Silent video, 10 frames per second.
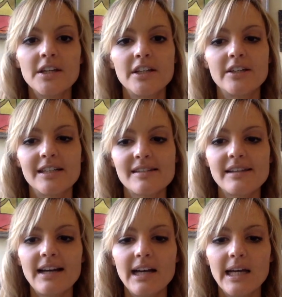Go
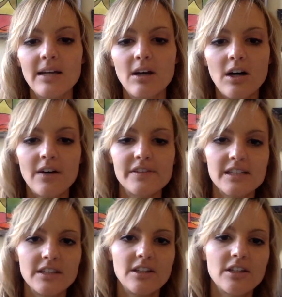outside. All of a
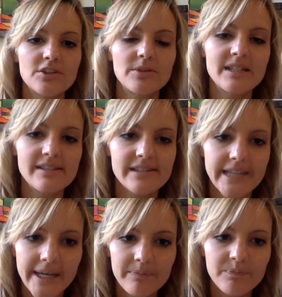sudden, you know 26A.